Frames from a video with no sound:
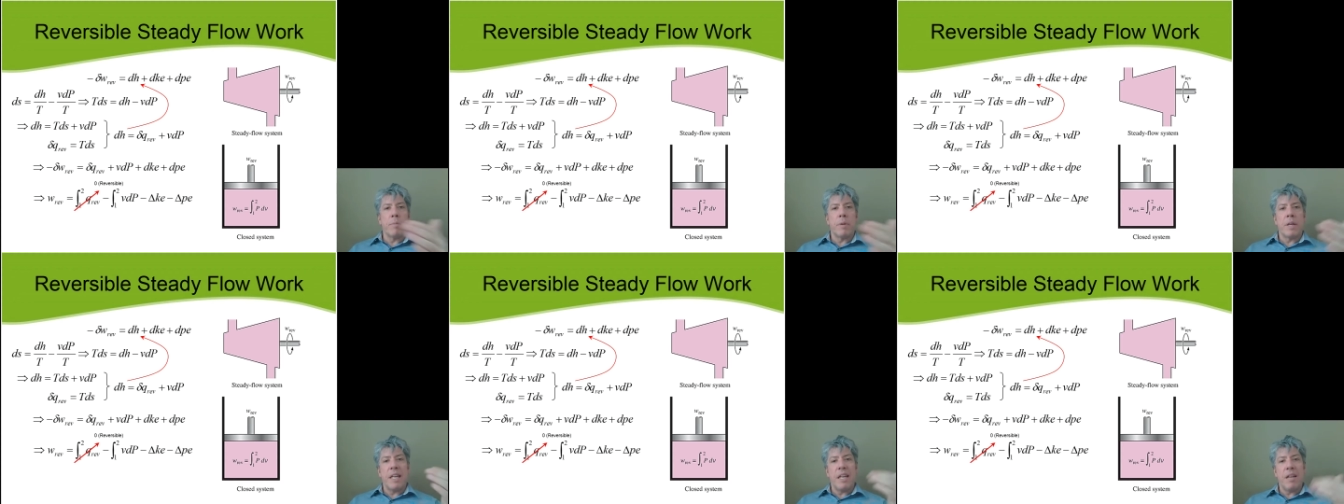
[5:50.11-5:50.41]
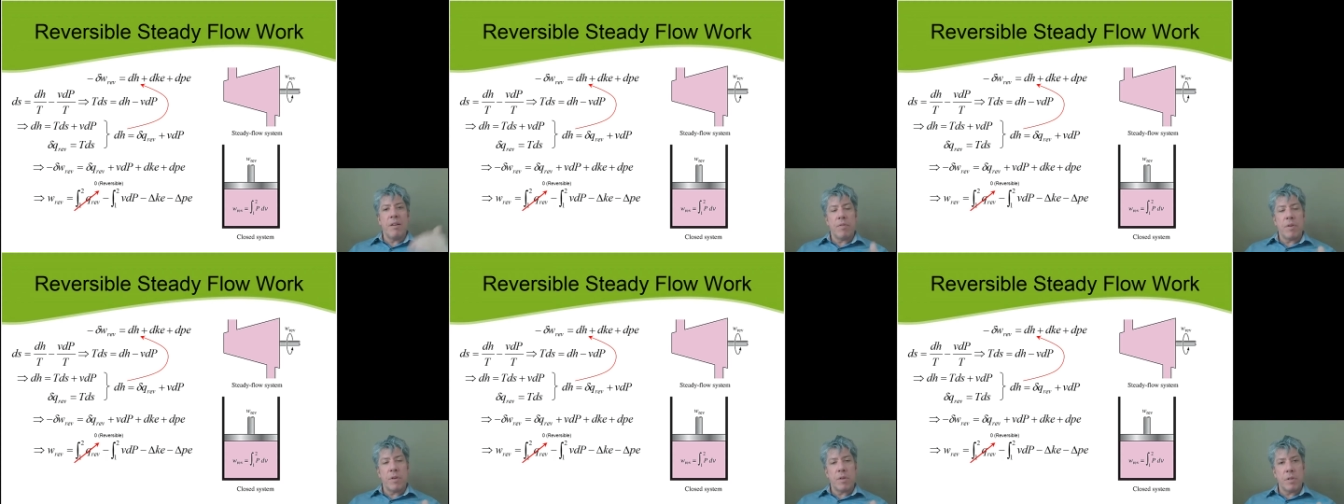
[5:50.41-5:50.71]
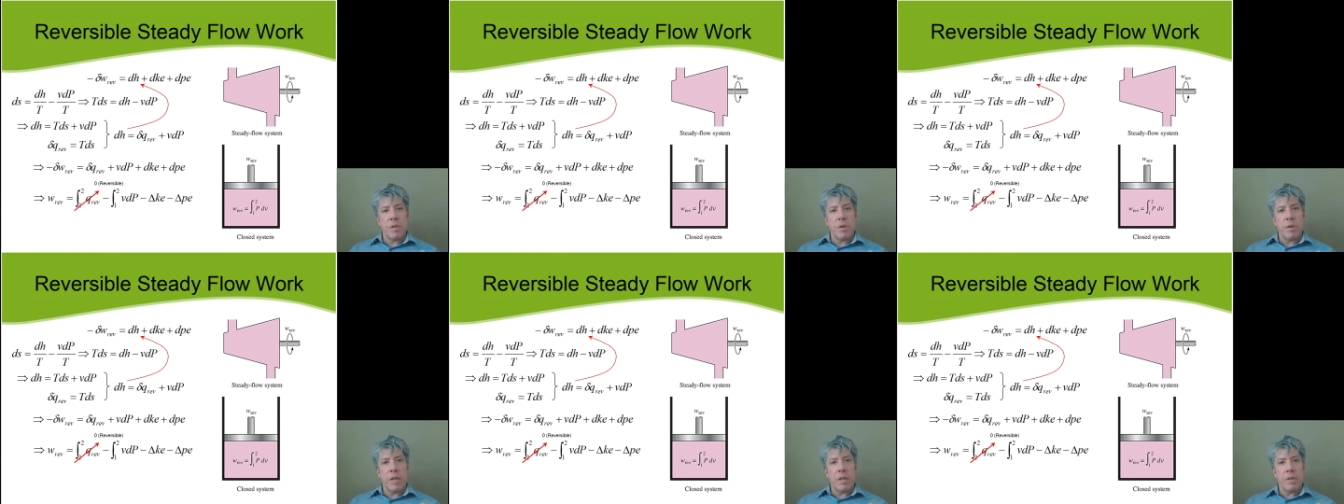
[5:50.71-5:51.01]
But if there's
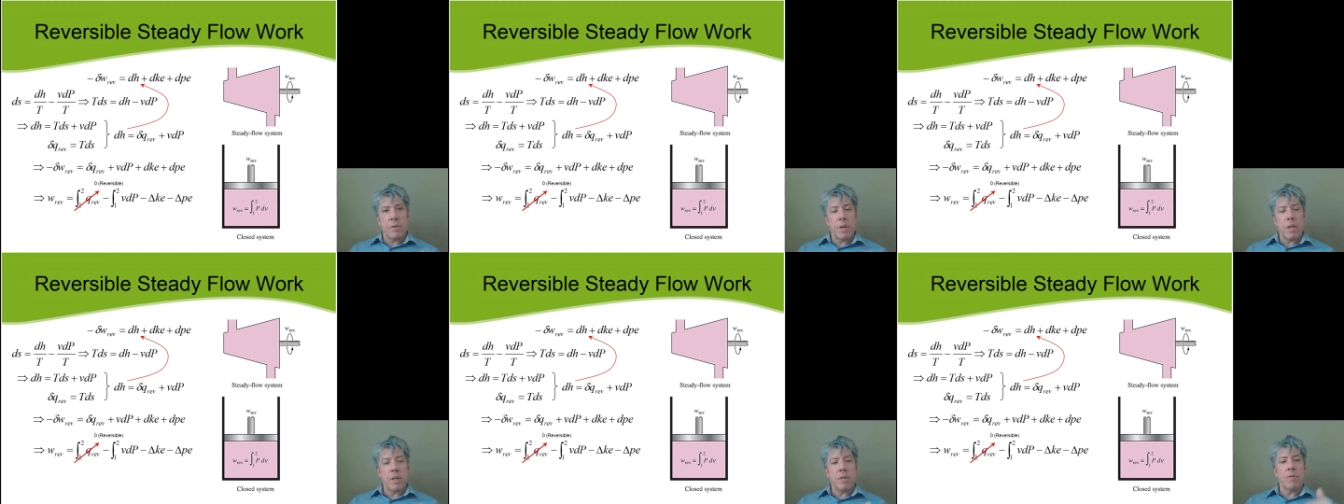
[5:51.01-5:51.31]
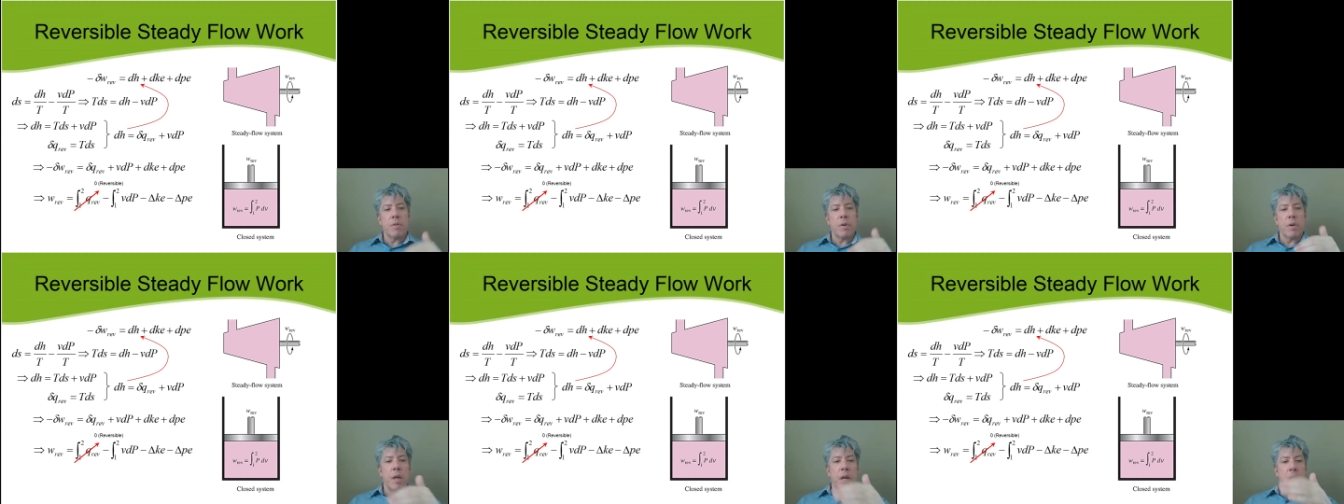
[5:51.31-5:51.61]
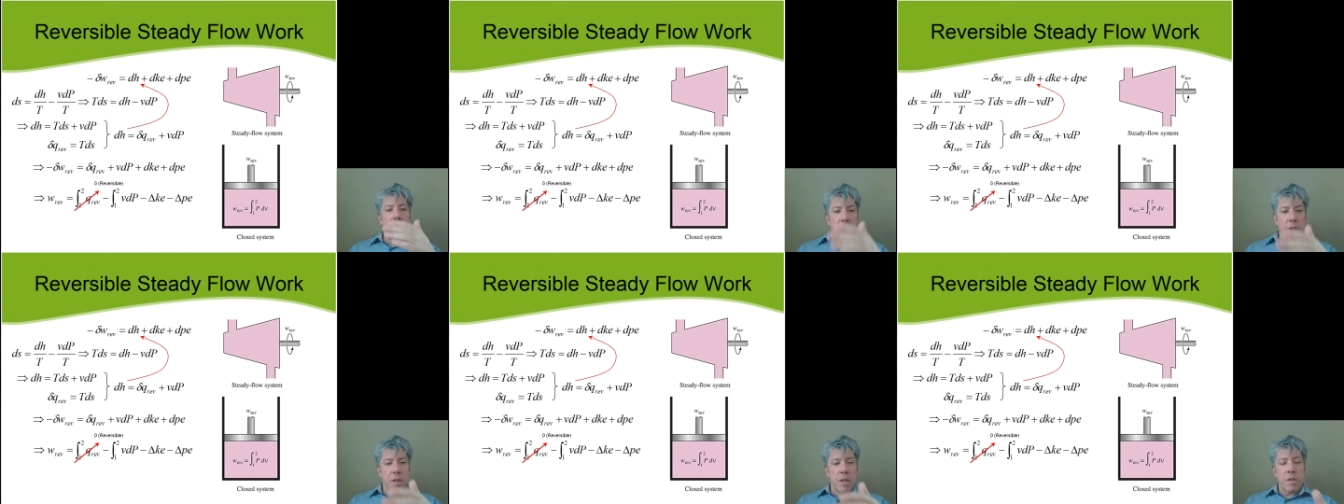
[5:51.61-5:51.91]
no heat transfer,
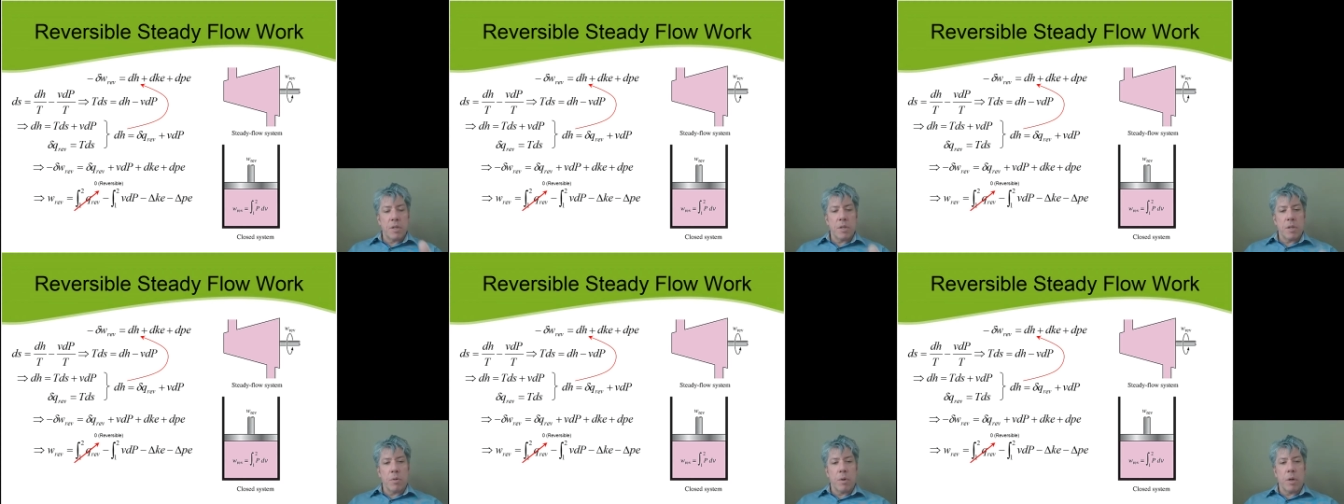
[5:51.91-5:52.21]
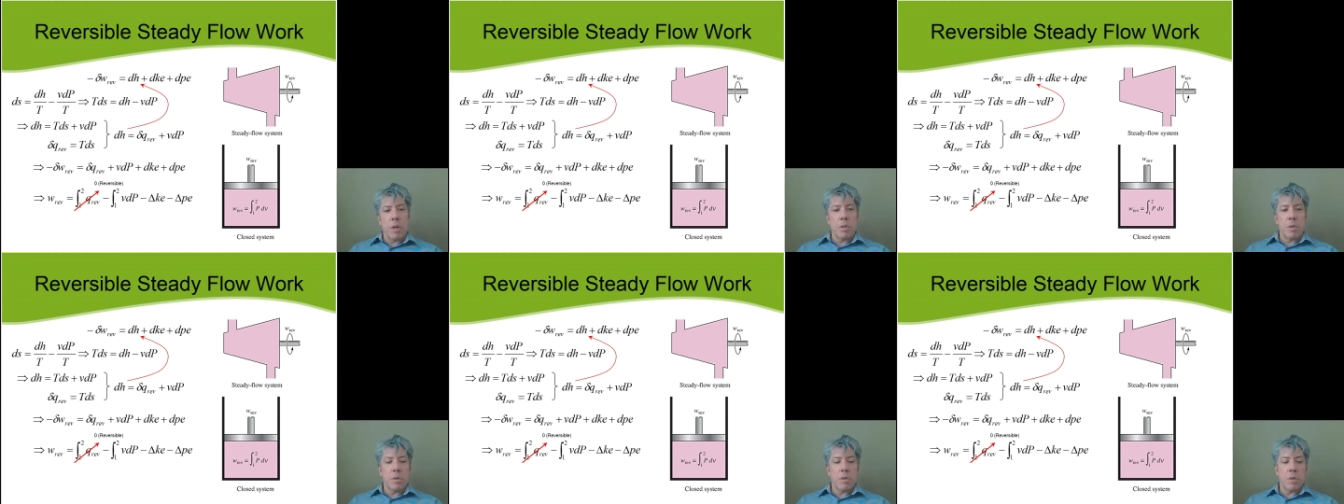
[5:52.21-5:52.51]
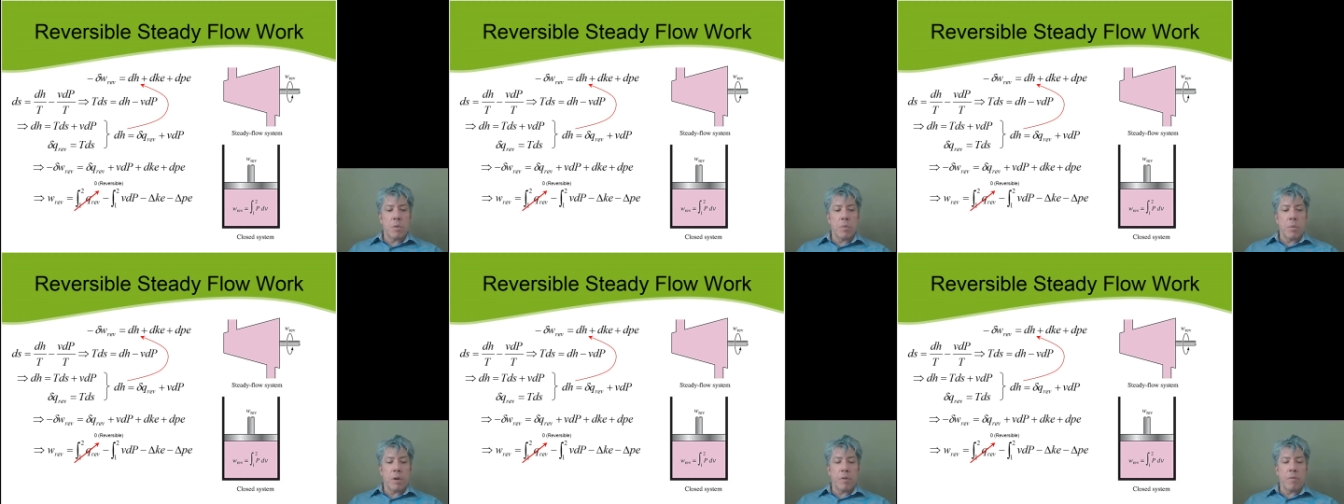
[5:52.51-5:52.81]
then this equation
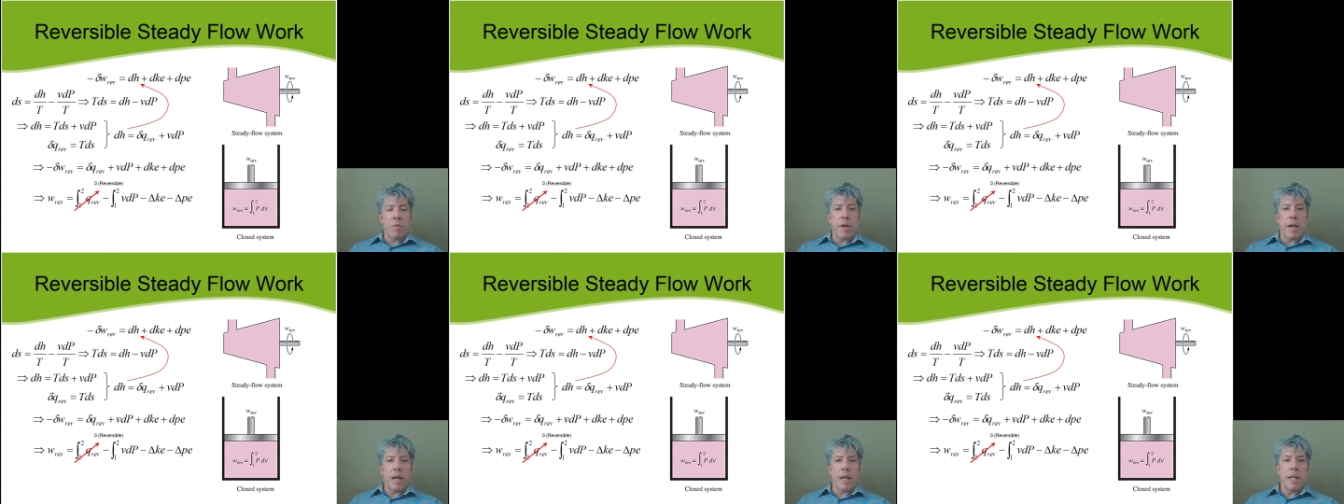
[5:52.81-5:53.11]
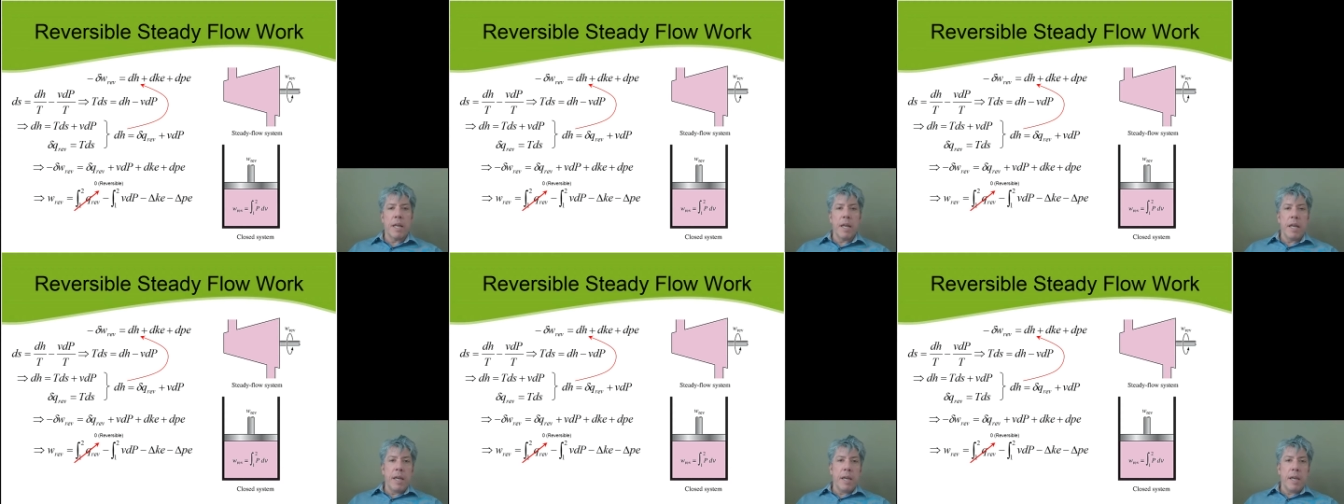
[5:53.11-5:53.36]
should work fine.